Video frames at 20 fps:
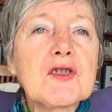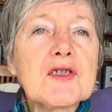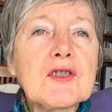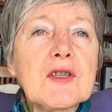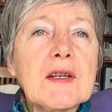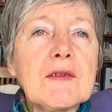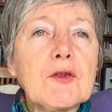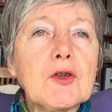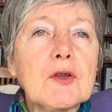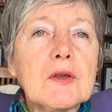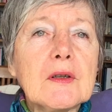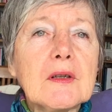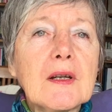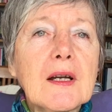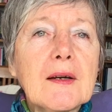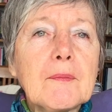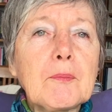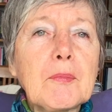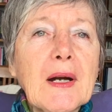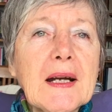just to give you a
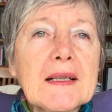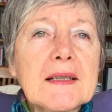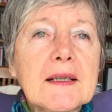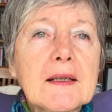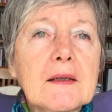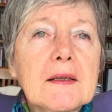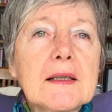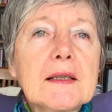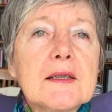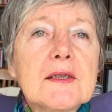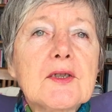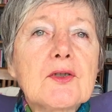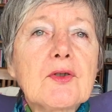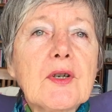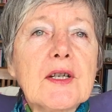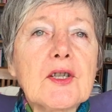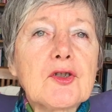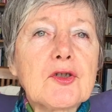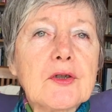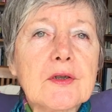practical
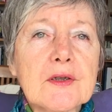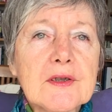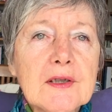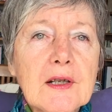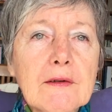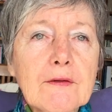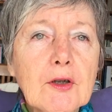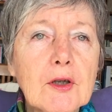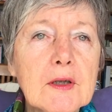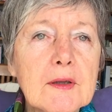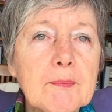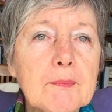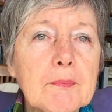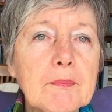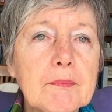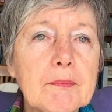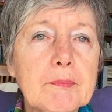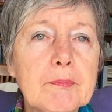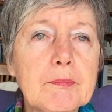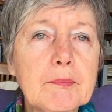illustration. So I've got a
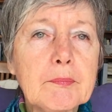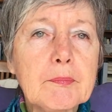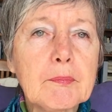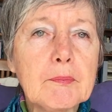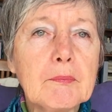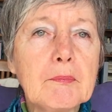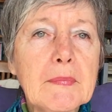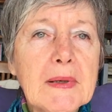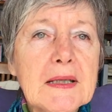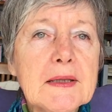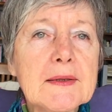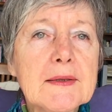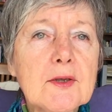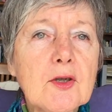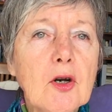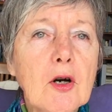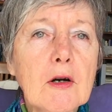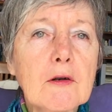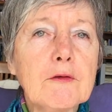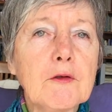mixed
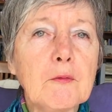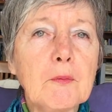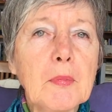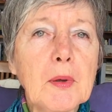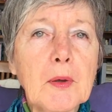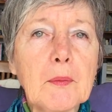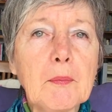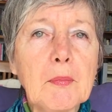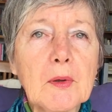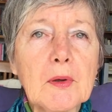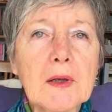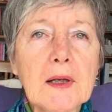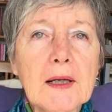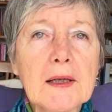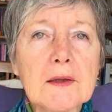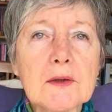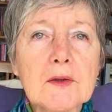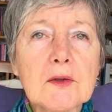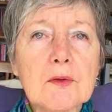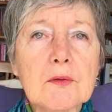scarf of purple
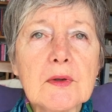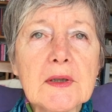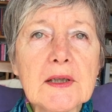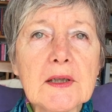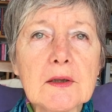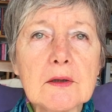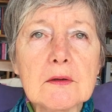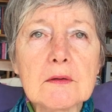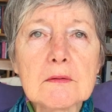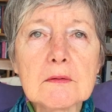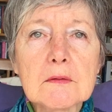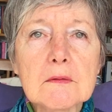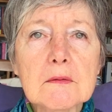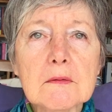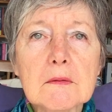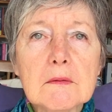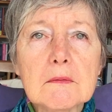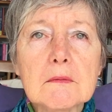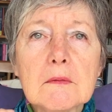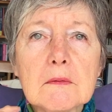and green
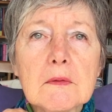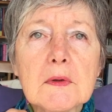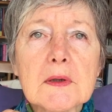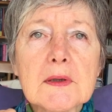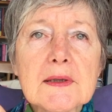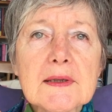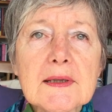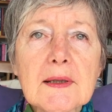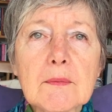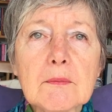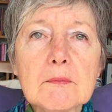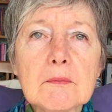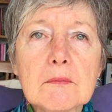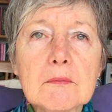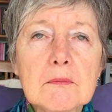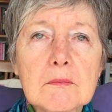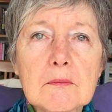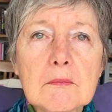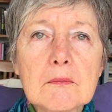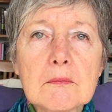and
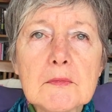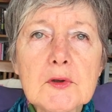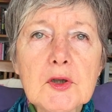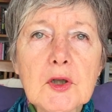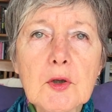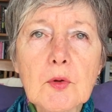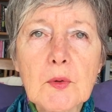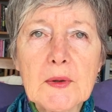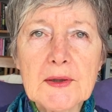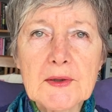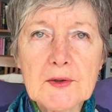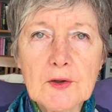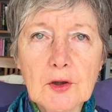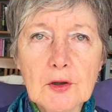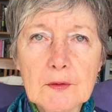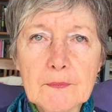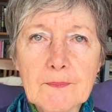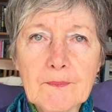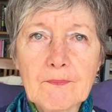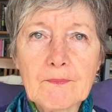some turquoise
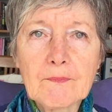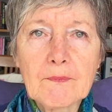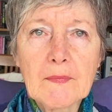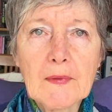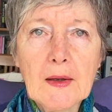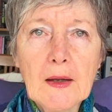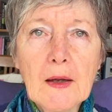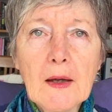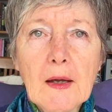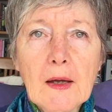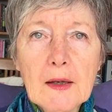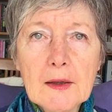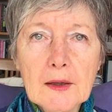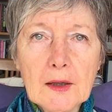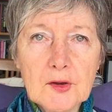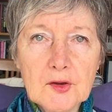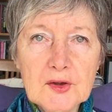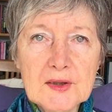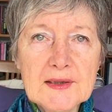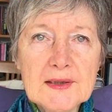on.
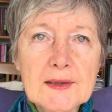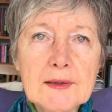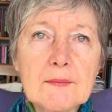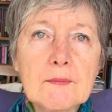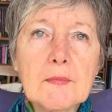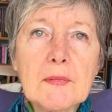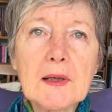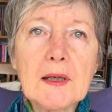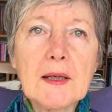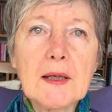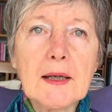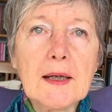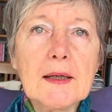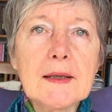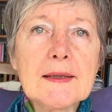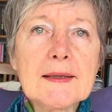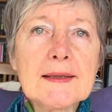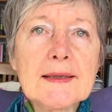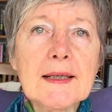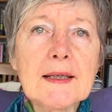Now just
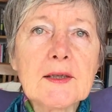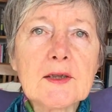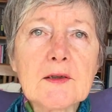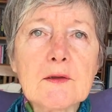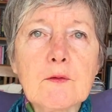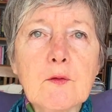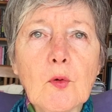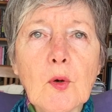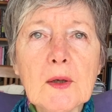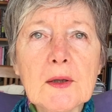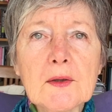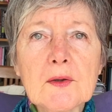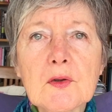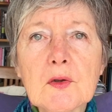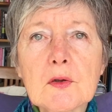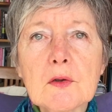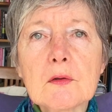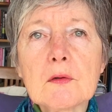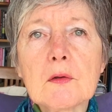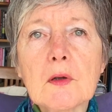get a sense of
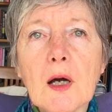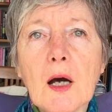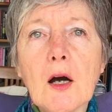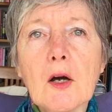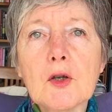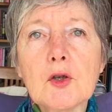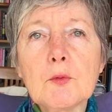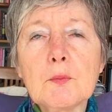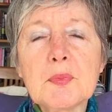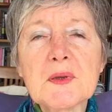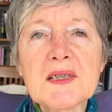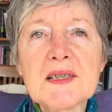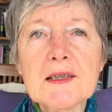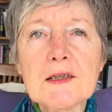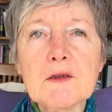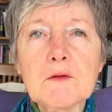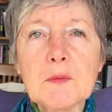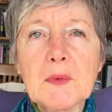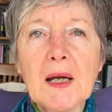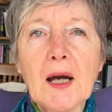how you
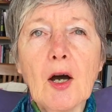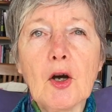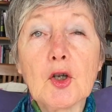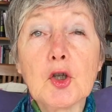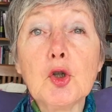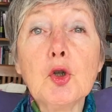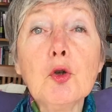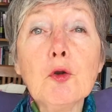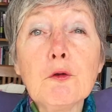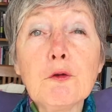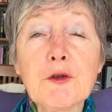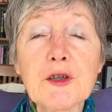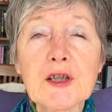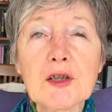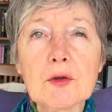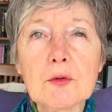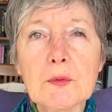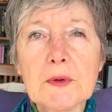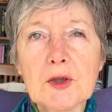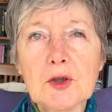perceive me, how you
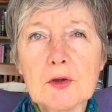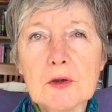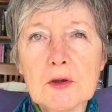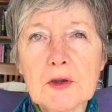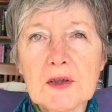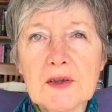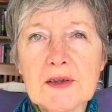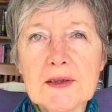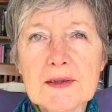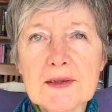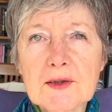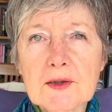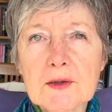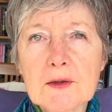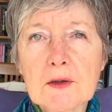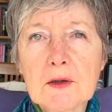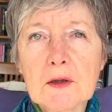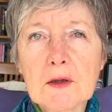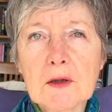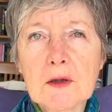feel when you look at this